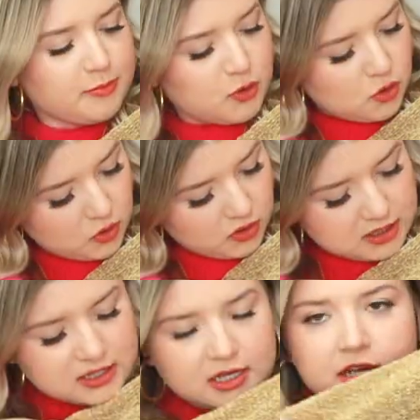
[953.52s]

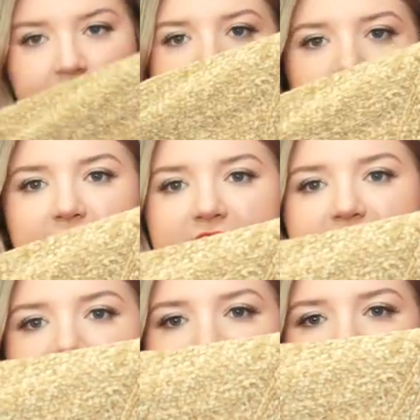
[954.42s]
pull. So you can
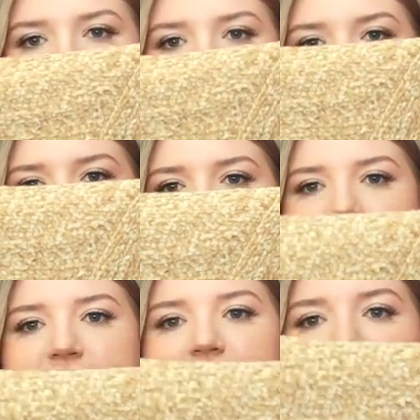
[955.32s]
see kind of in the
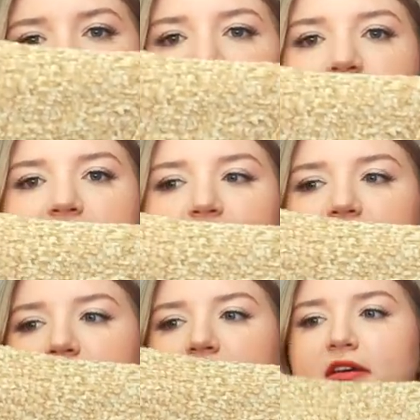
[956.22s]
sleeves
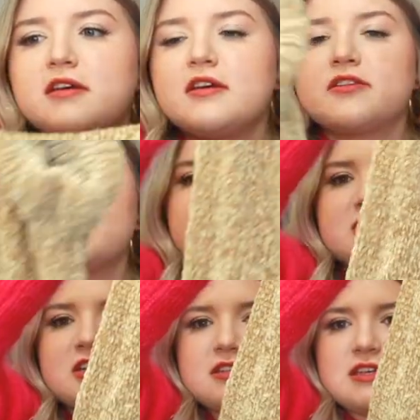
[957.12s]
maybe,
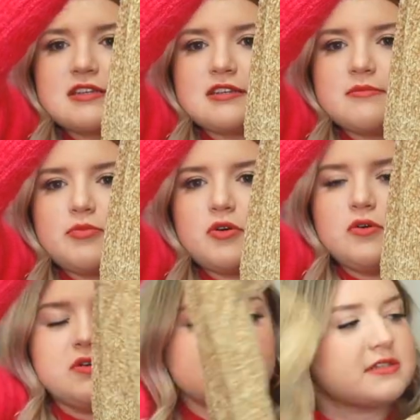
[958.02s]
there's just like some
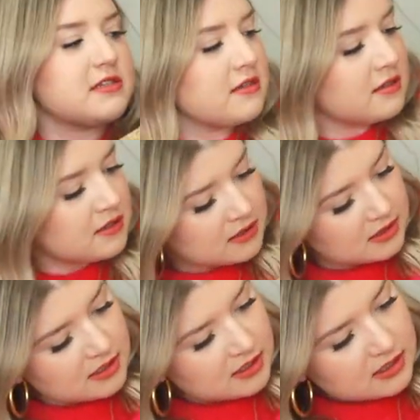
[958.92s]
pulls
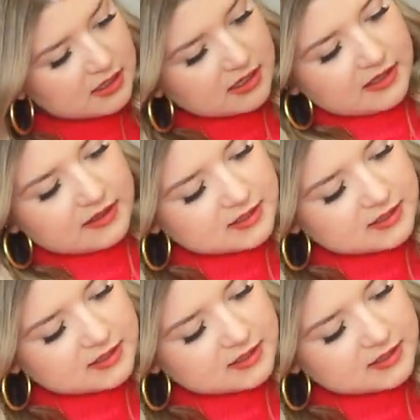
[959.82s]
in the